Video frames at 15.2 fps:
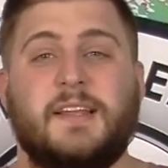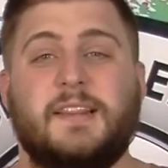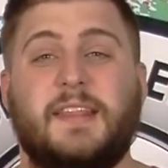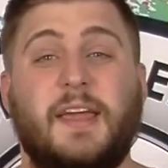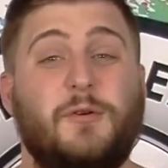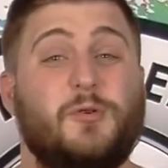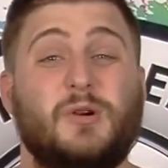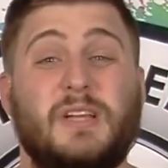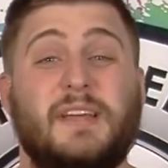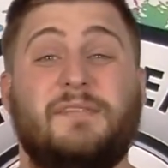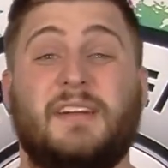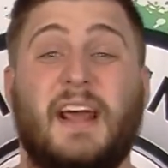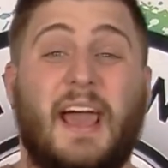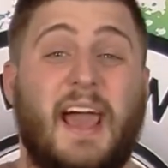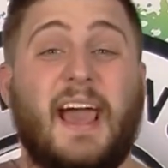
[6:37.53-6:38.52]
they were
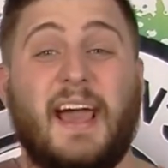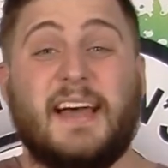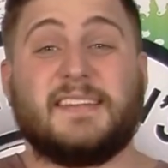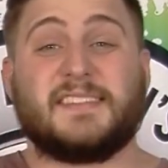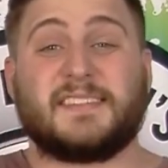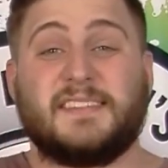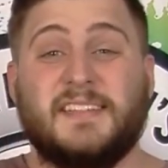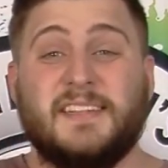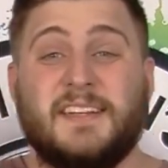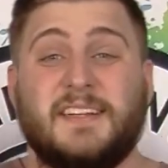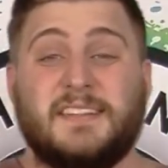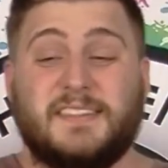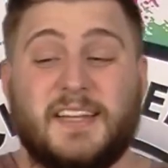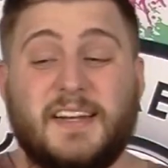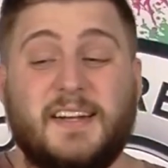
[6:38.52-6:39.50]
even asked
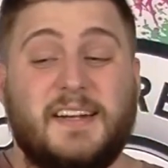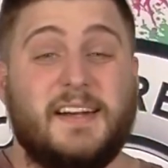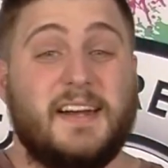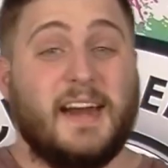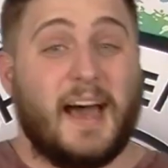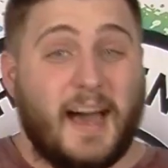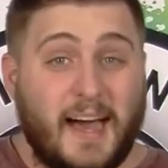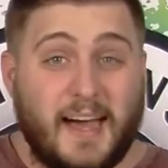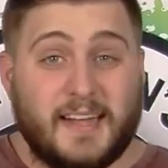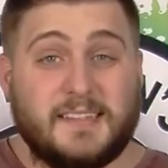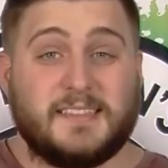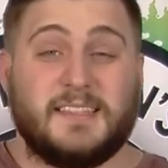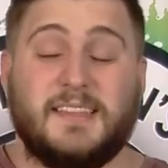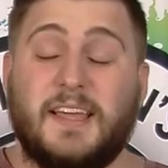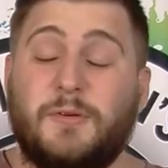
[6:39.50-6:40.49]
to
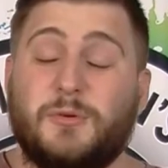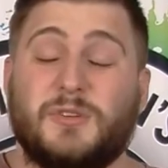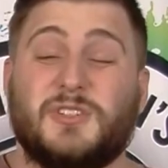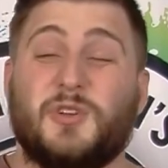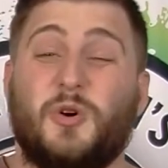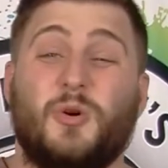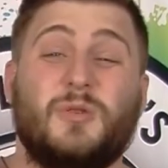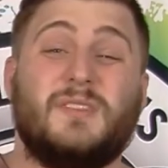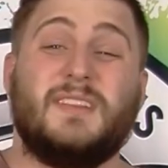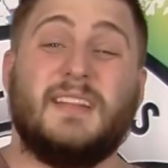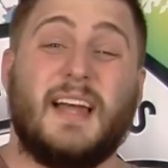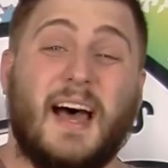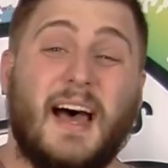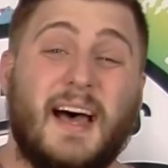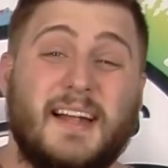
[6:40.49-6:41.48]
not, they were told
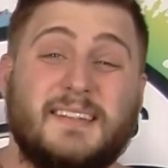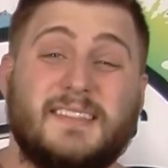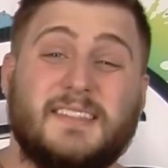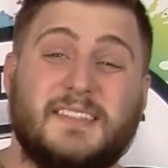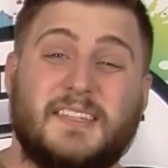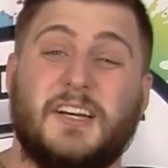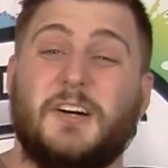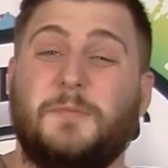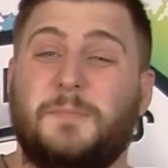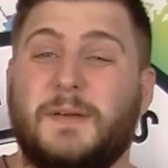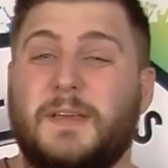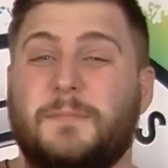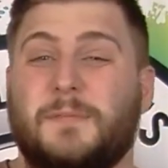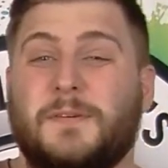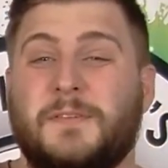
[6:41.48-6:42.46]
not to tell
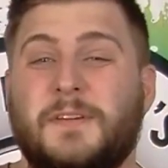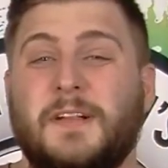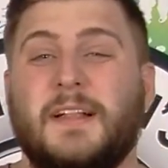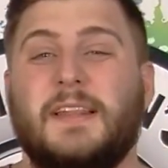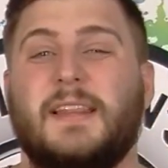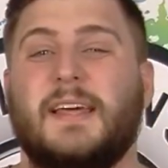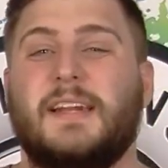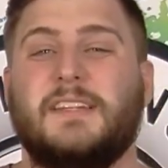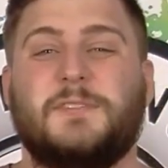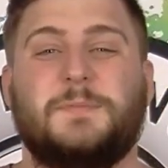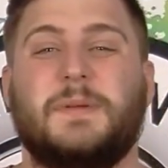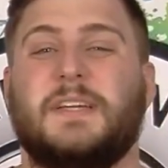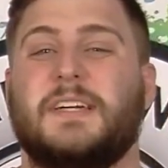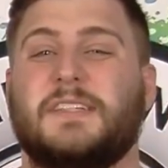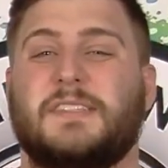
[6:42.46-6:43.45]
people that it's
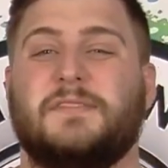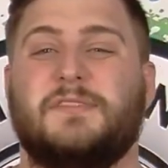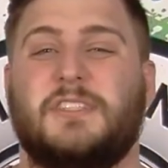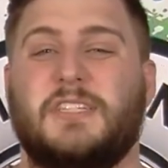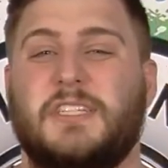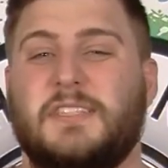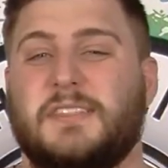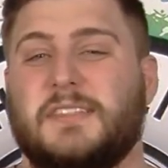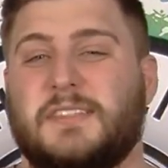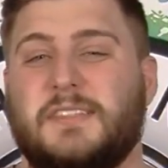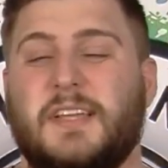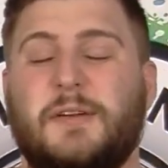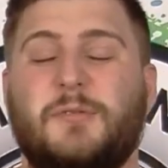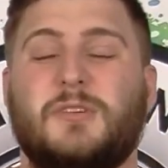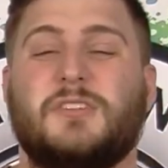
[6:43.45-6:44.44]
because of Jesus.
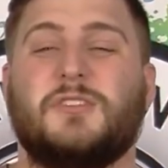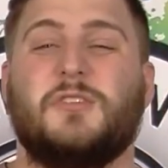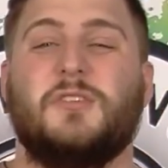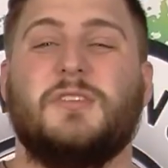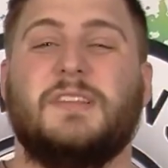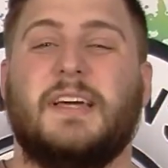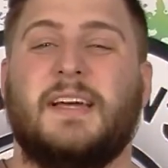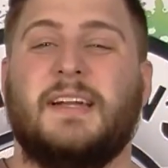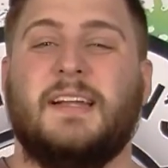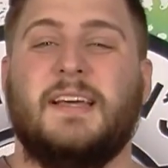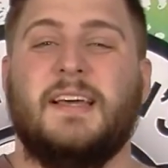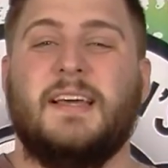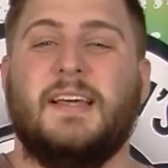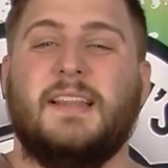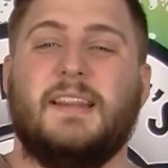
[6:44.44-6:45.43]
They were told that
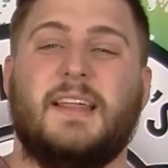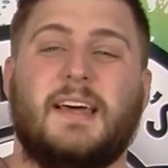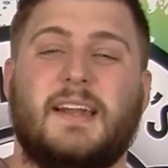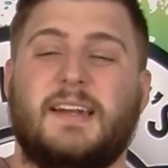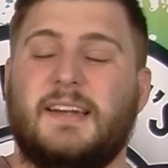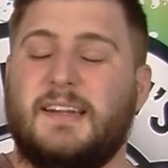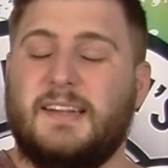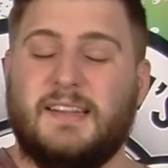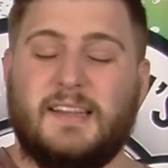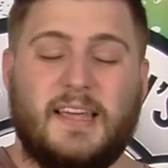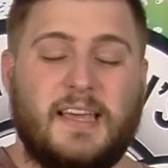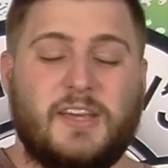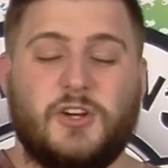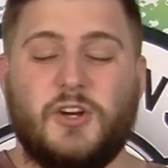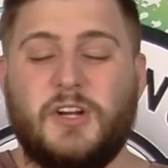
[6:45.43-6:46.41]

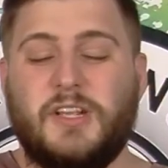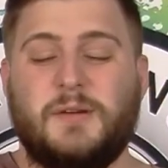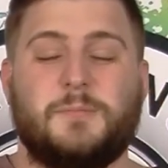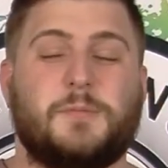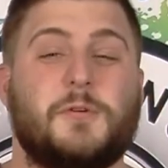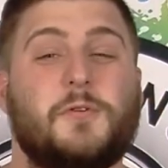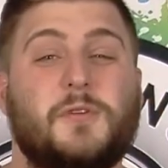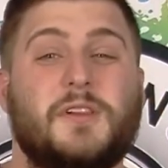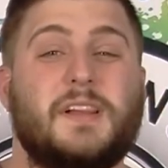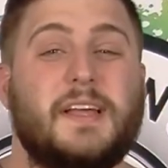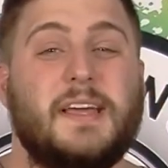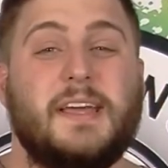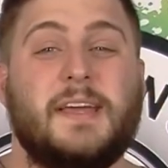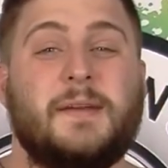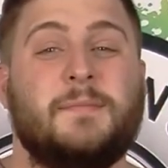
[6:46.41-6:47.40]
they couldn't
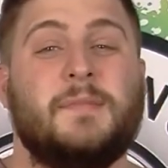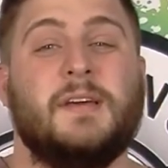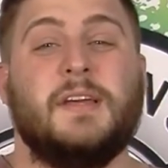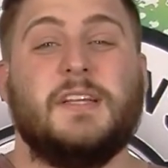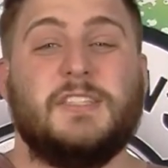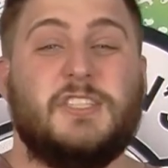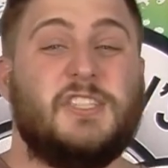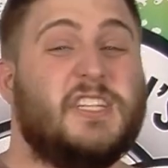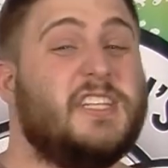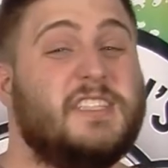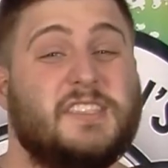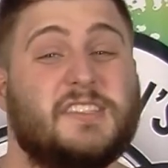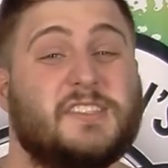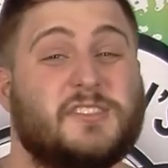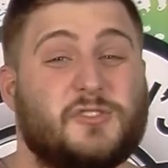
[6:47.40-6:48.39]
proclaim
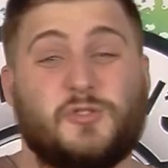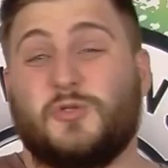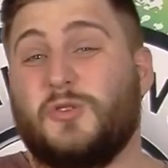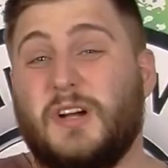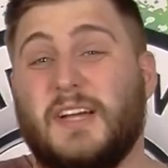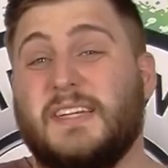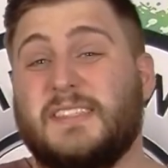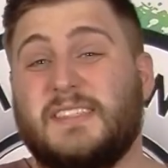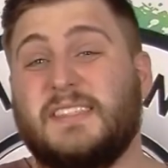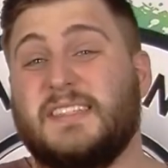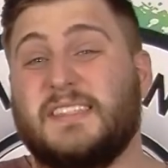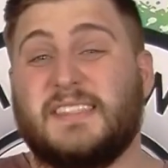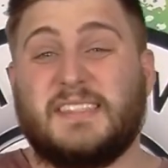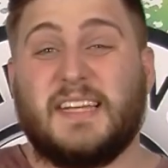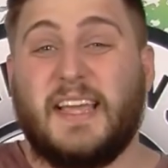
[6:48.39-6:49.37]
Jesus Christ
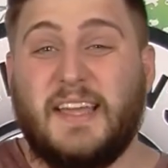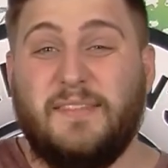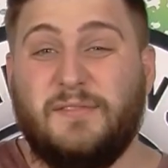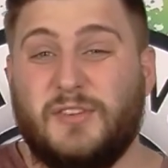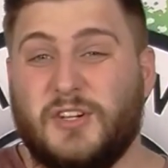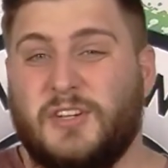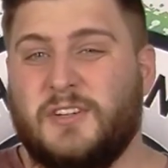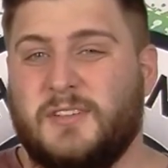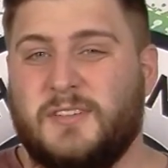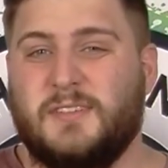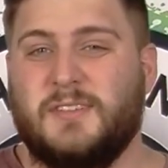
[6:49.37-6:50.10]
as Savior.